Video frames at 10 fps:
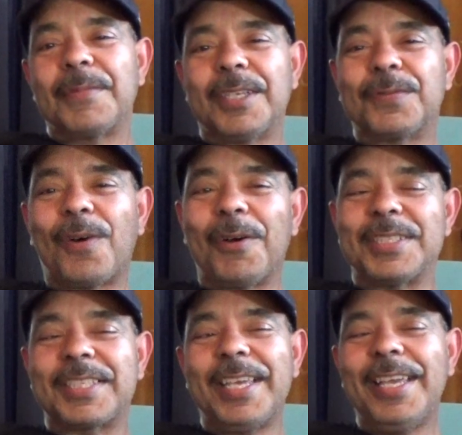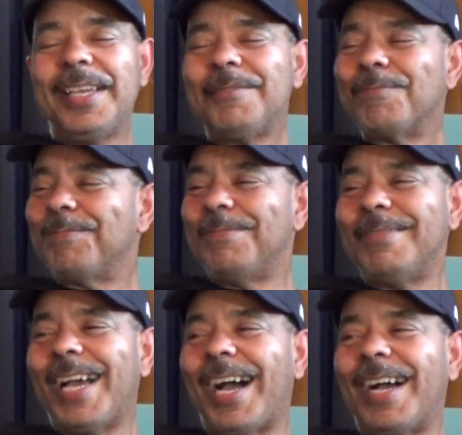as far as king,
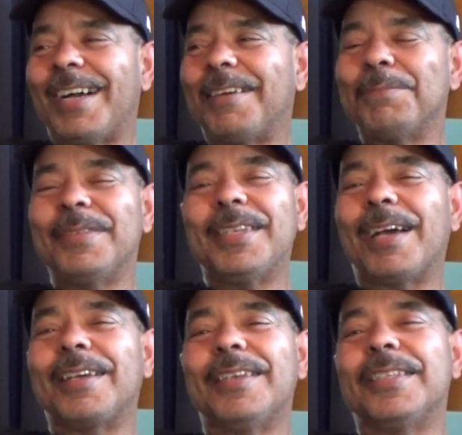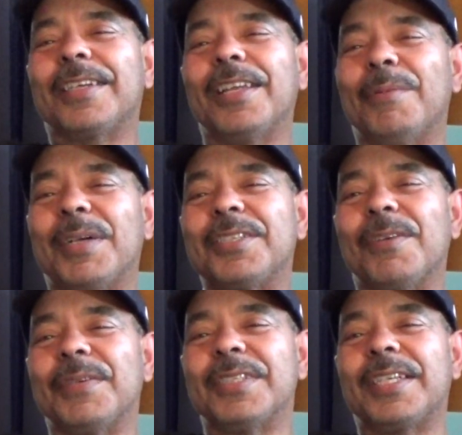nah, I'm not going to declare
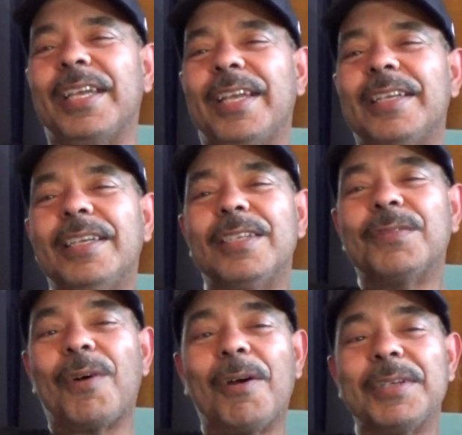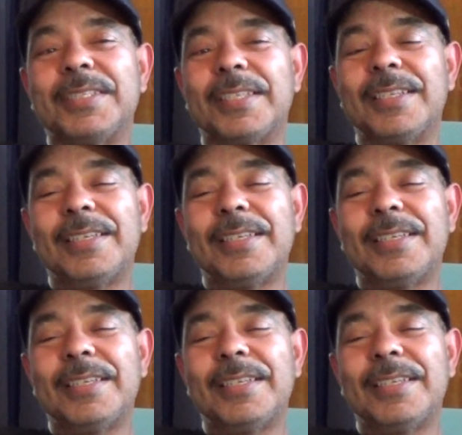myself as a king. As far as